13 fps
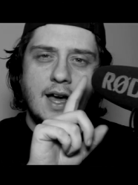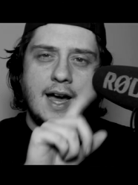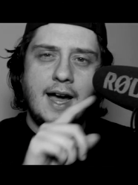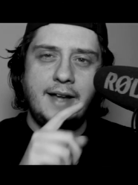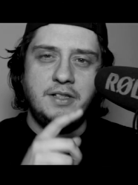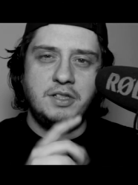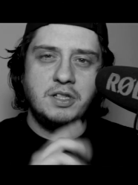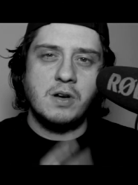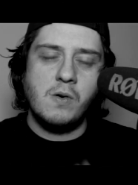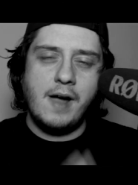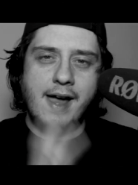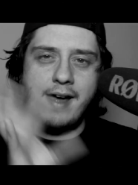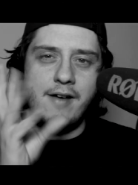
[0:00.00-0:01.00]
I
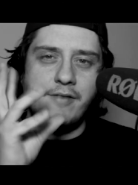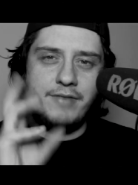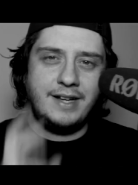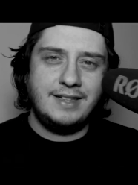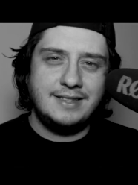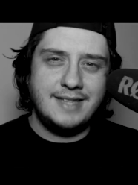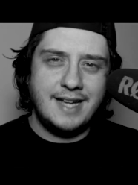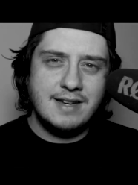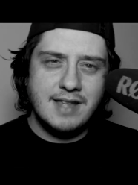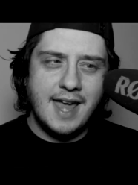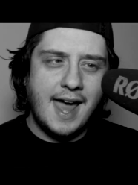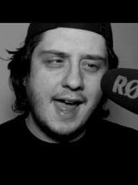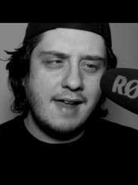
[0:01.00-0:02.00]
don't have a dead
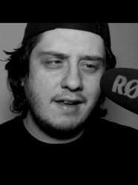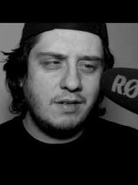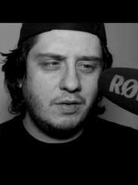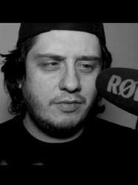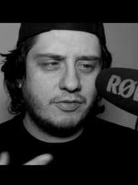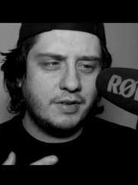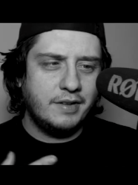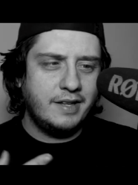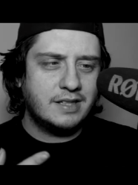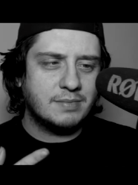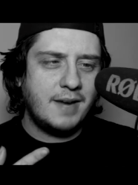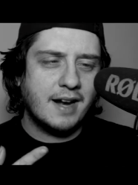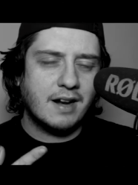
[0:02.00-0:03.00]
cat for
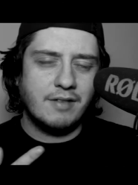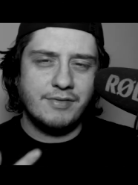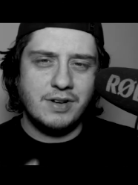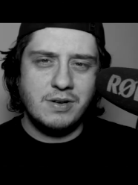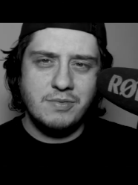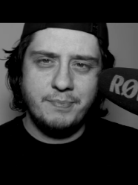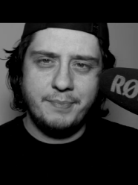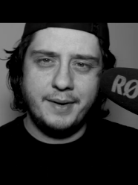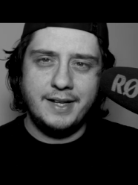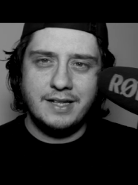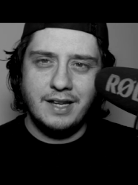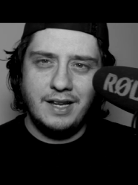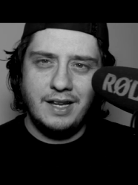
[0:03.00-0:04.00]
this microphone,
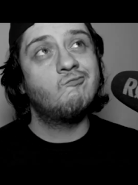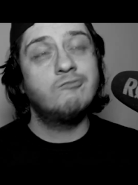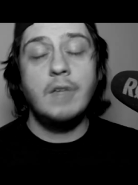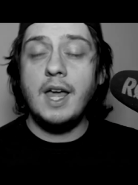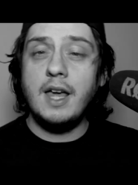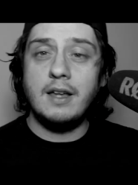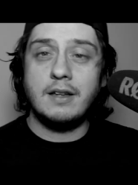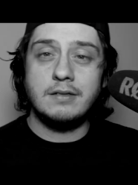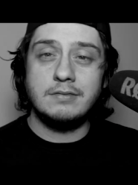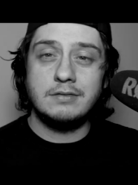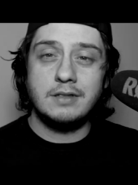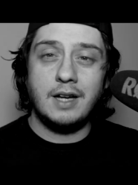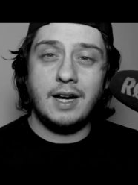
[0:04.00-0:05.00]
but
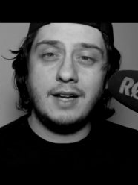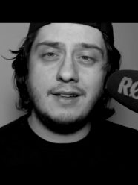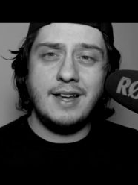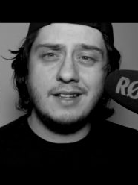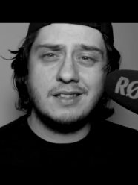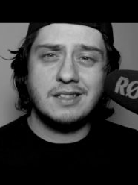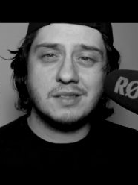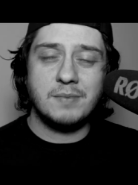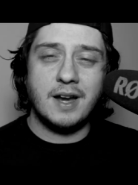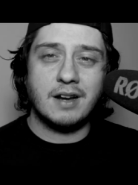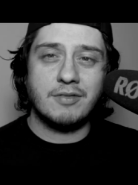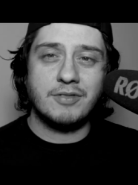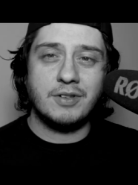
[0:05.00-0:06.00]
I like this
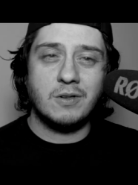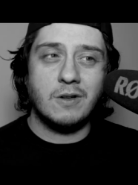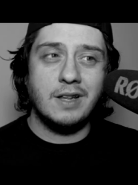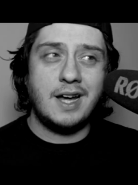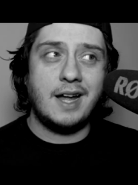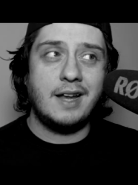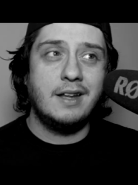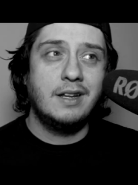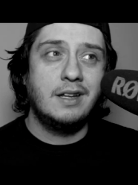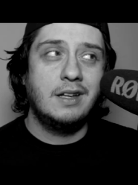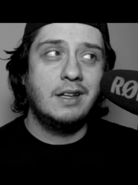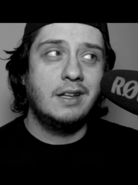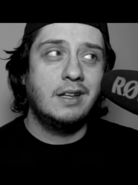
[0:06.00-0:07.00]
microphone a lot.
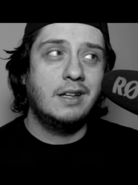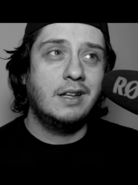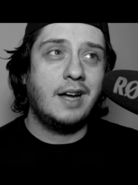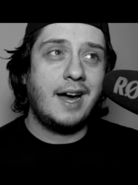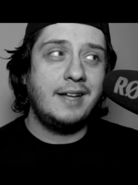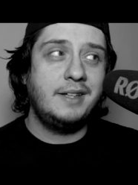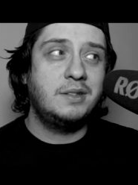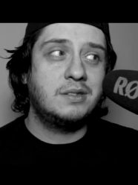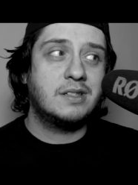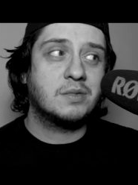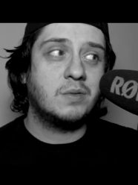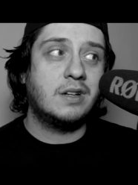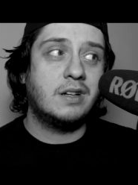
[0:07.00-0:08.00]
I use
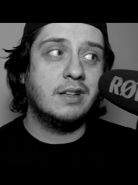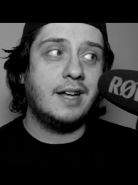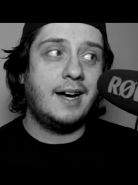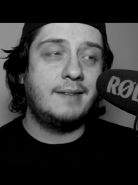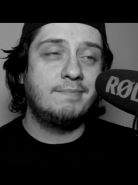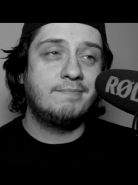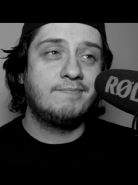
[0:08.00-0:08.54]
this one a lot.